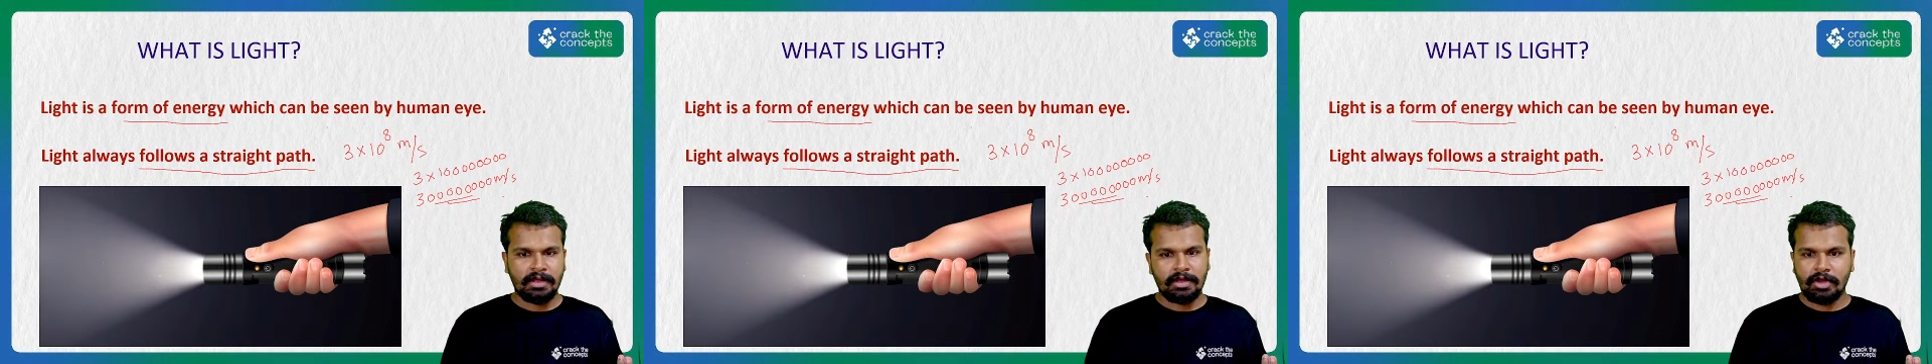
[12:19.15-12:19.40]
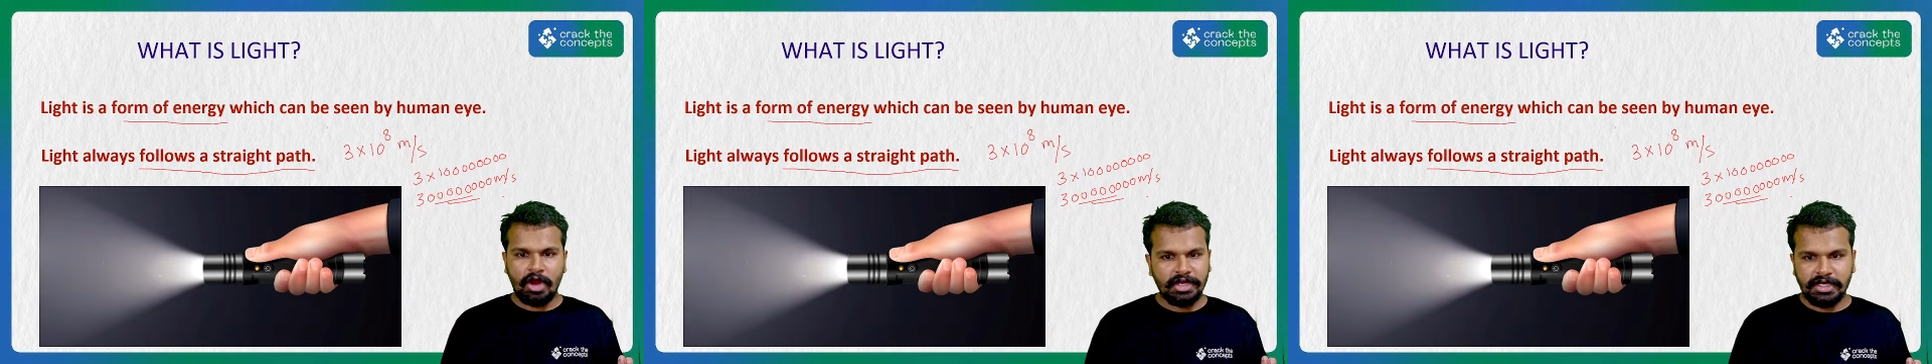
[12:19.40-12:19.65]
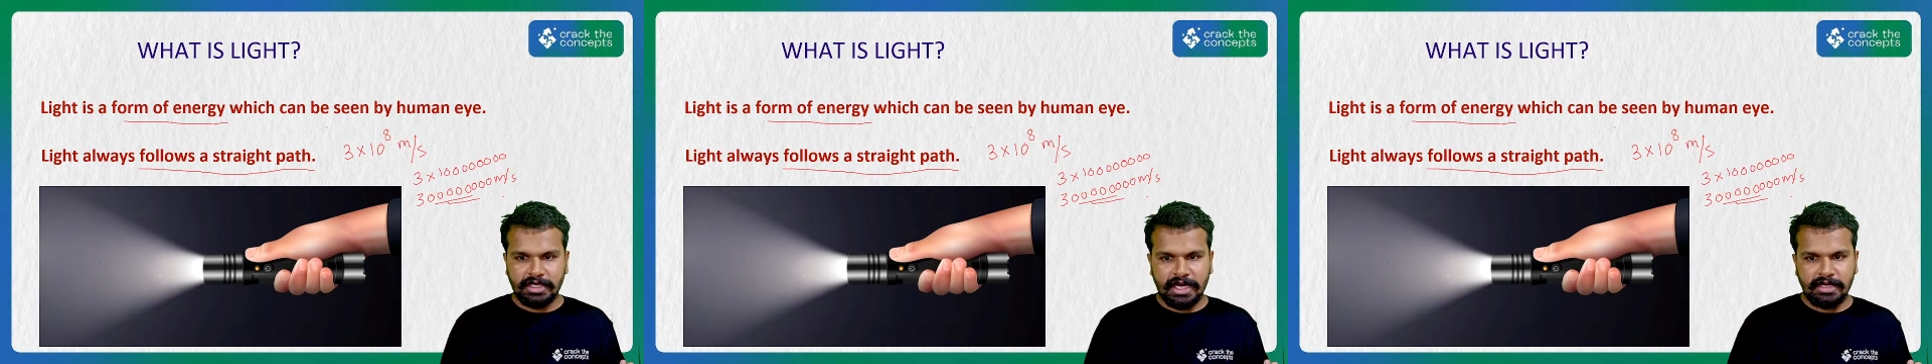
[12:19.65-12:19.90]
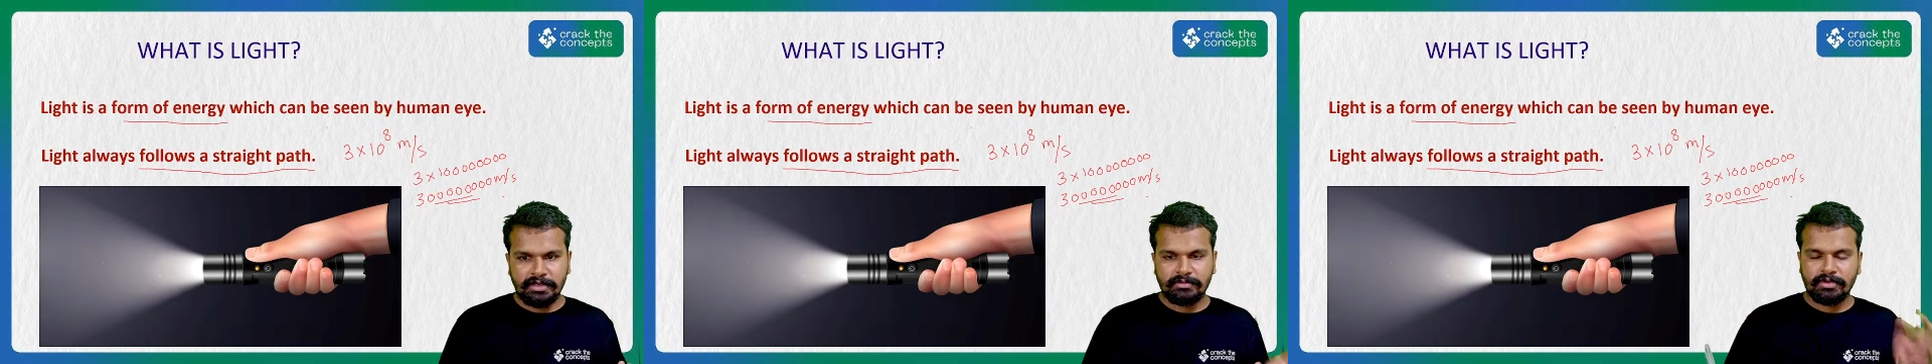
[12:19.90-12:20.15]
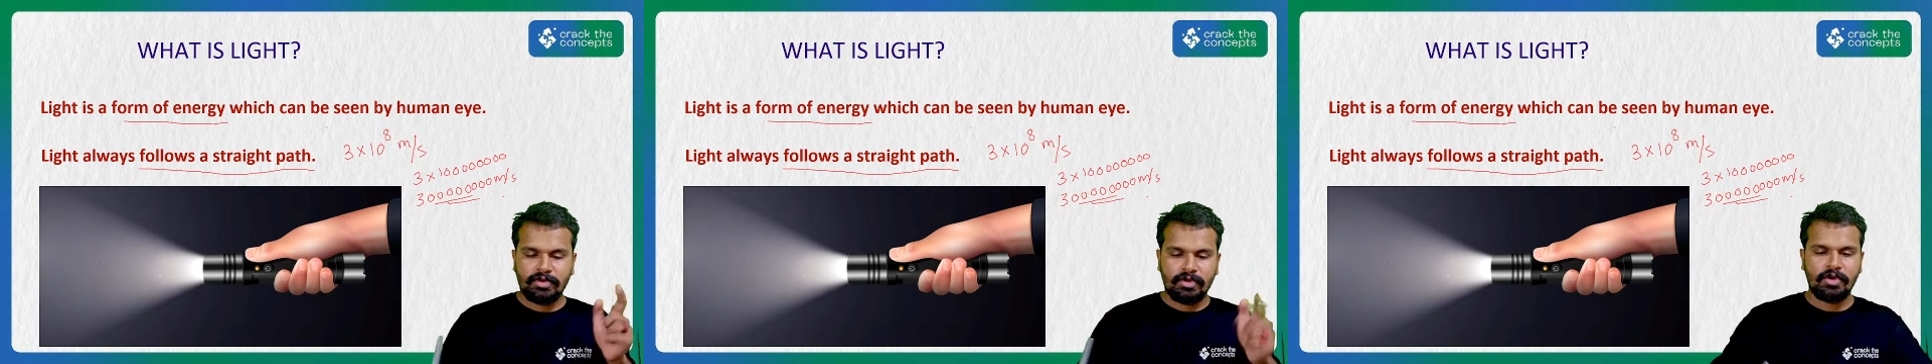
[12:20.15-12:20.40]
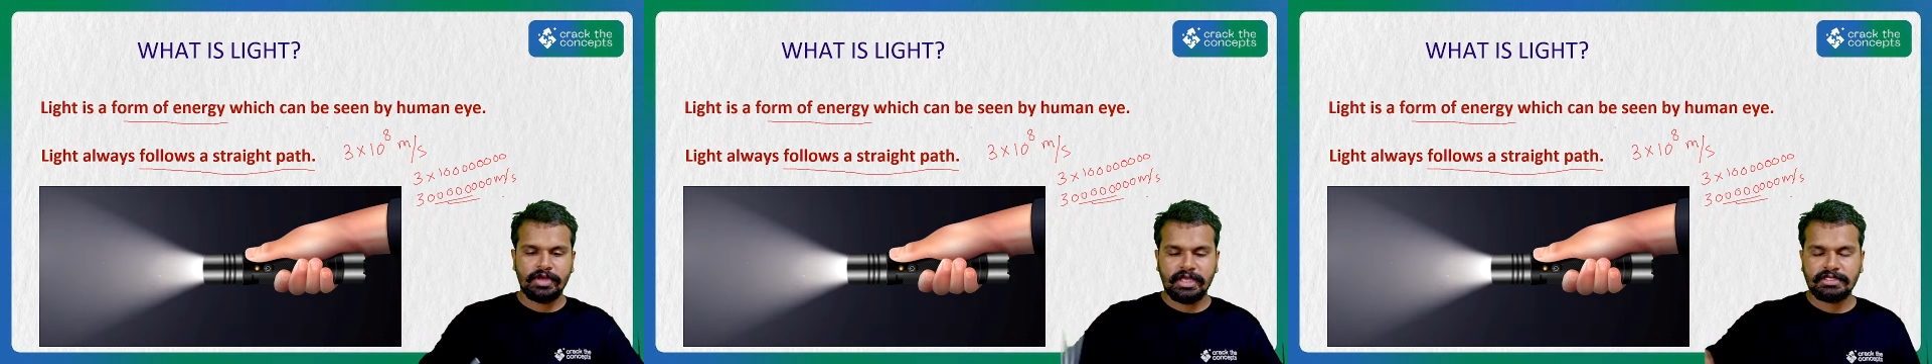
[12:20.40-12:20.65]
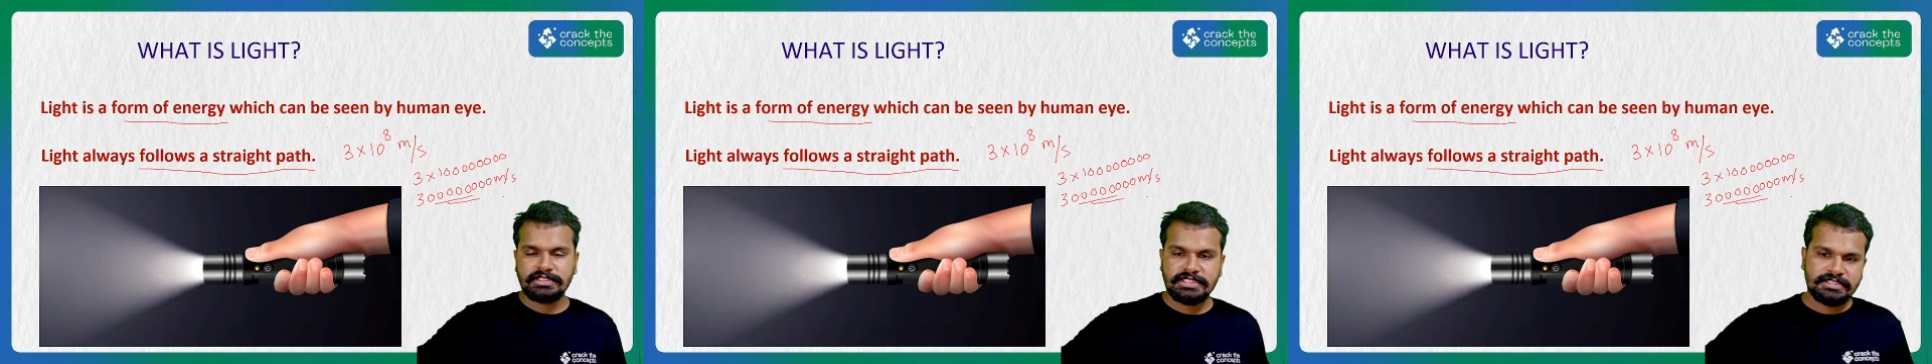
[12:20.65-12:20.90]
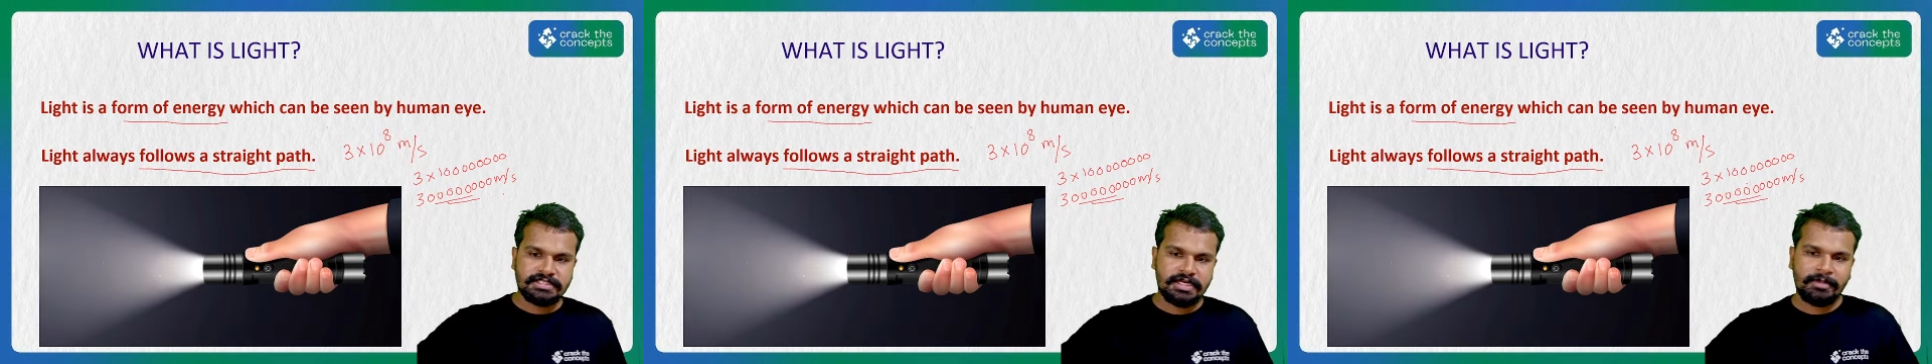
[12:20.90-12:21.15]
Got it, right? Okay,
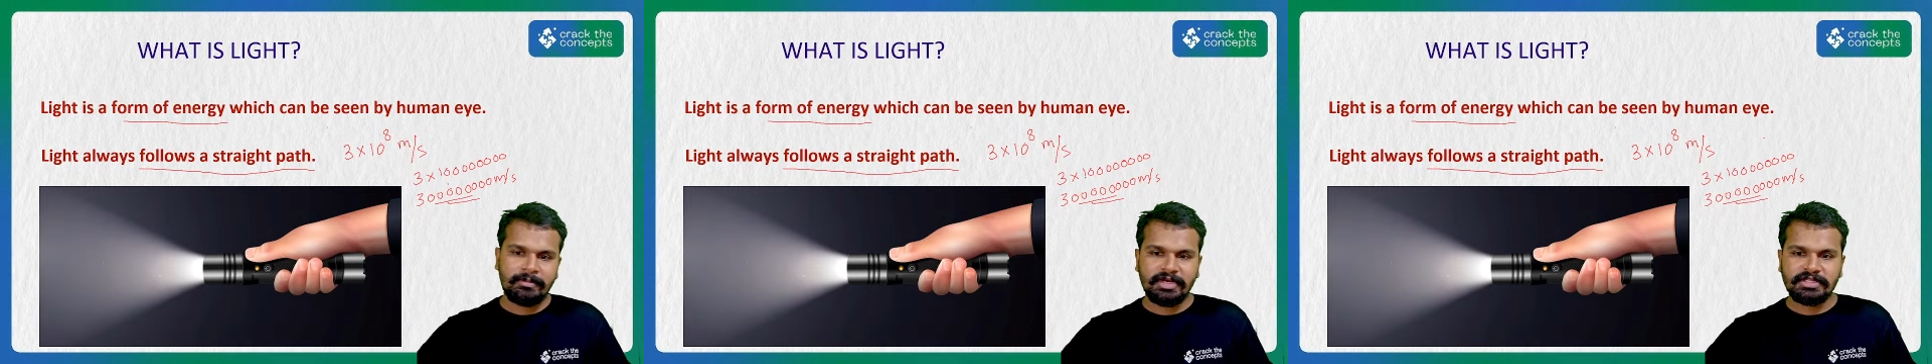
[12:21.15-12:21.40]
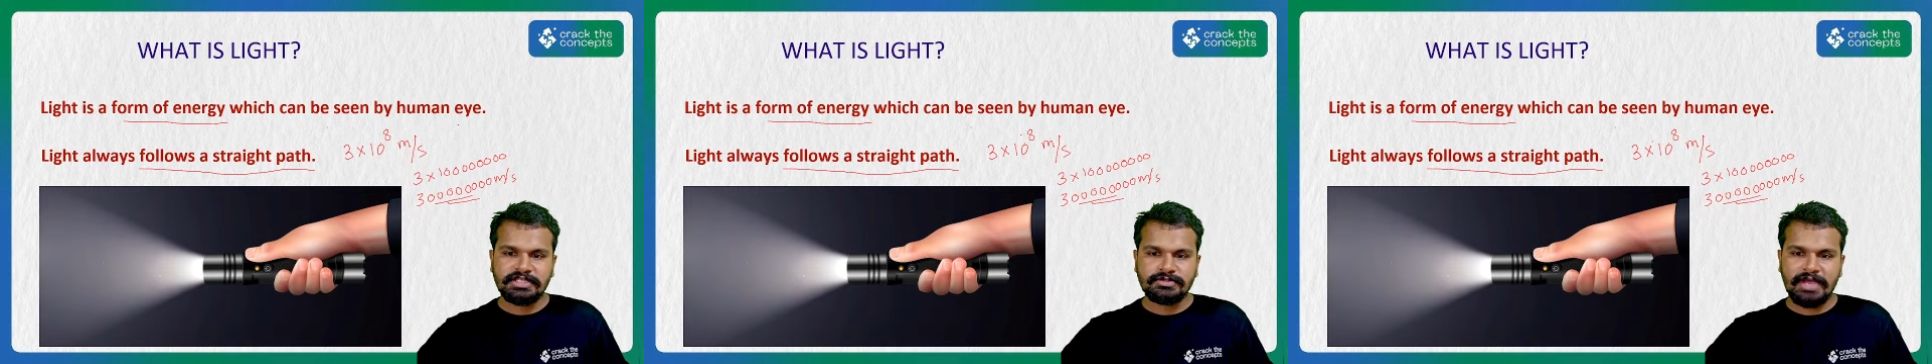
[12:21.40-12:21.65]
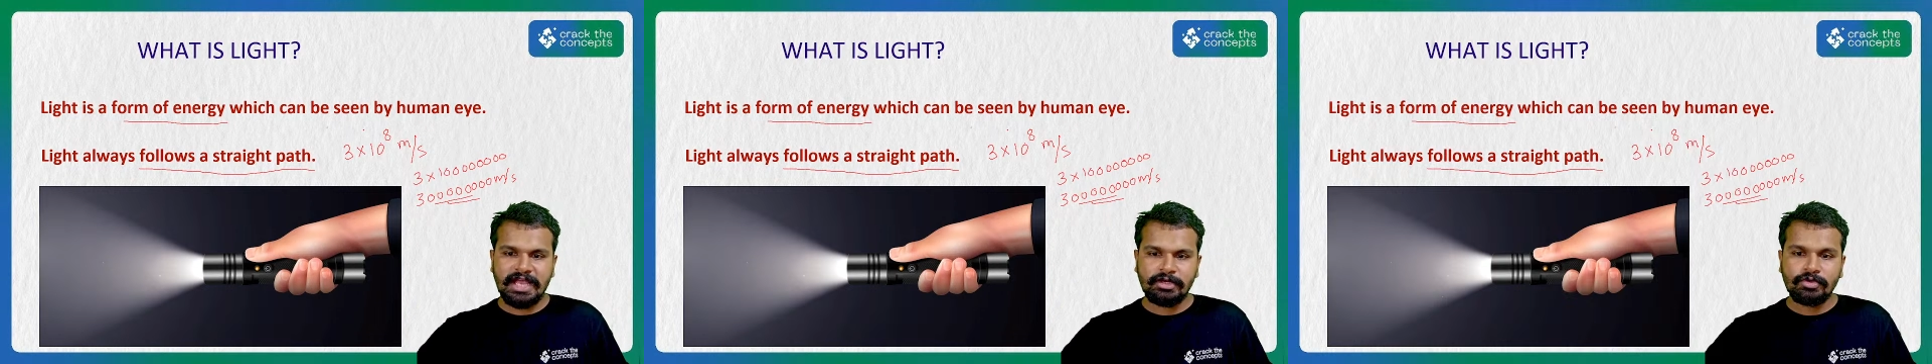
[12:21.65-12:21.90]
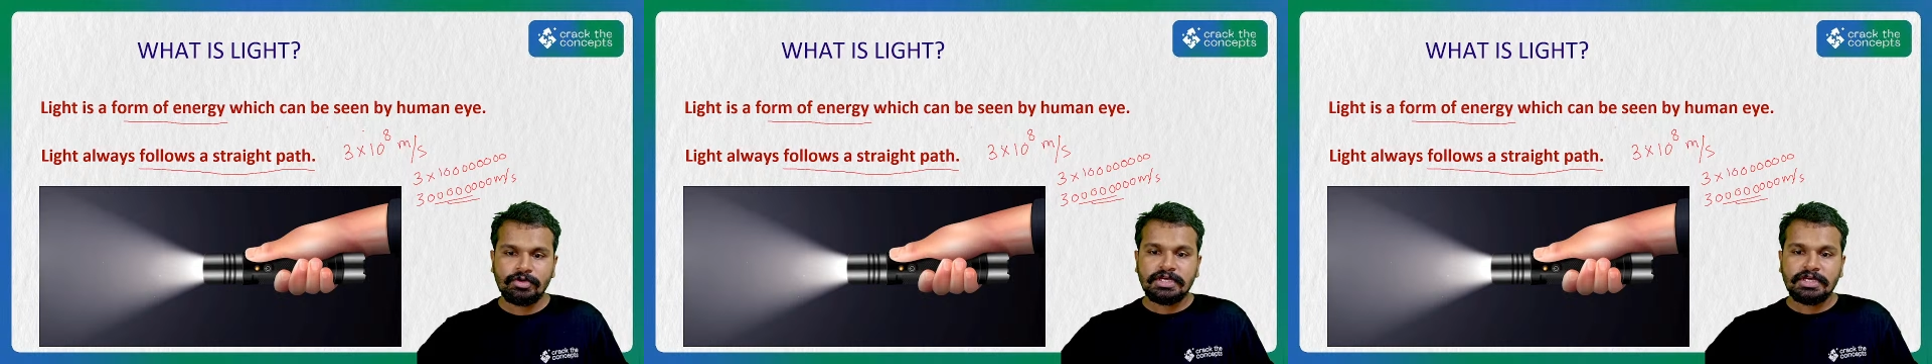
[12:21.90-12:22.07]
just remember this value,